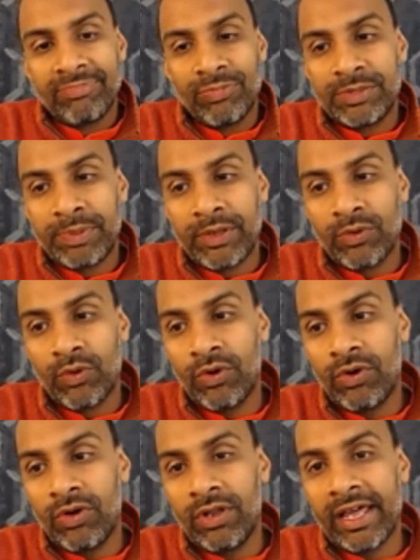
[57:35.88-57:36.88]
We spend
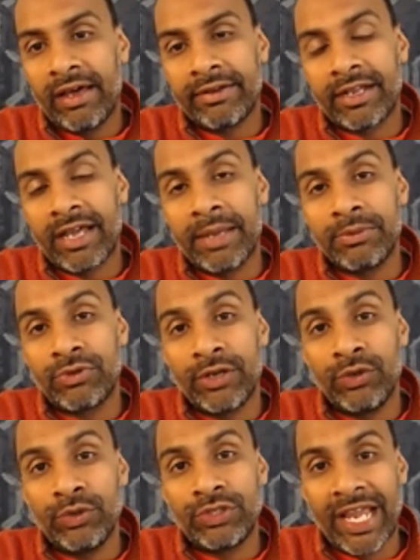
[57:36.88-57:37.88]
all our time trying
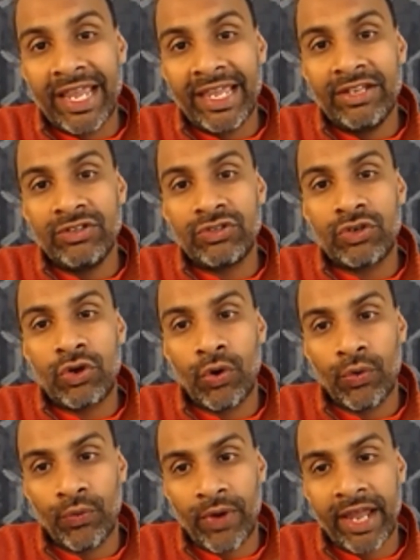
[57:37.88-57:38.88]
to change,
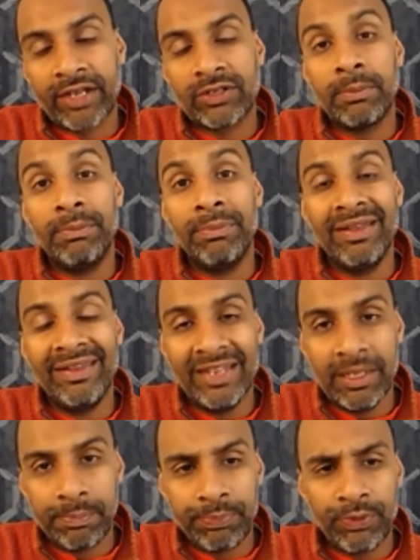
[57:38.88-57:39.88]
correct,
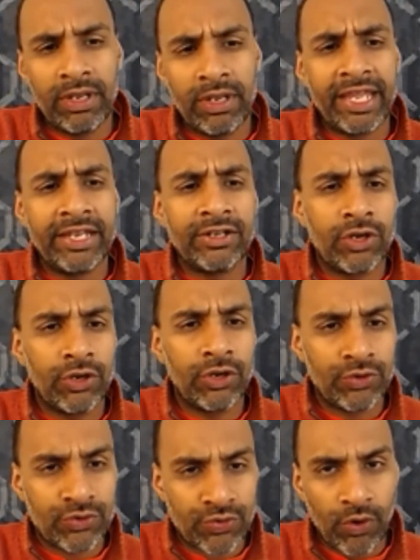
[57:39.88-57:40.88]
manipulate,
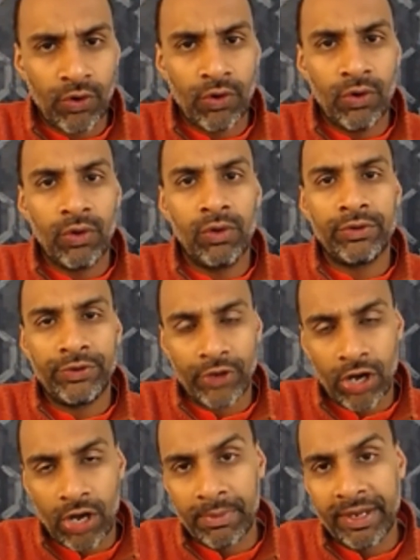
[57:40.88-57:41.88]
control,
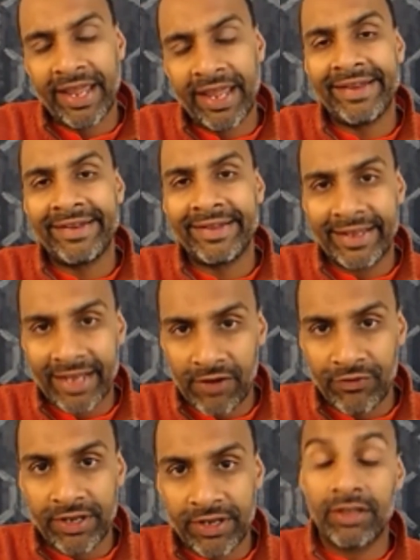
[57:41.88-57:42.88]
dominate,
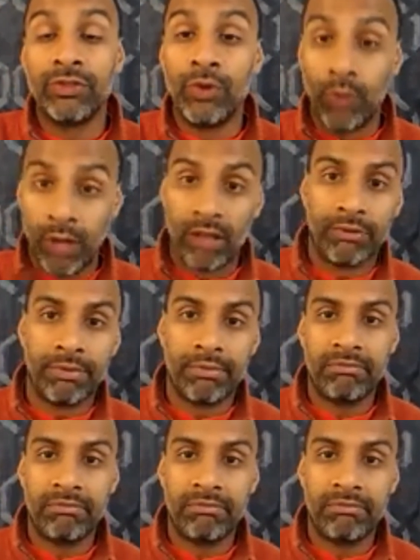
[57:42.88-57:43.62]
govern the world.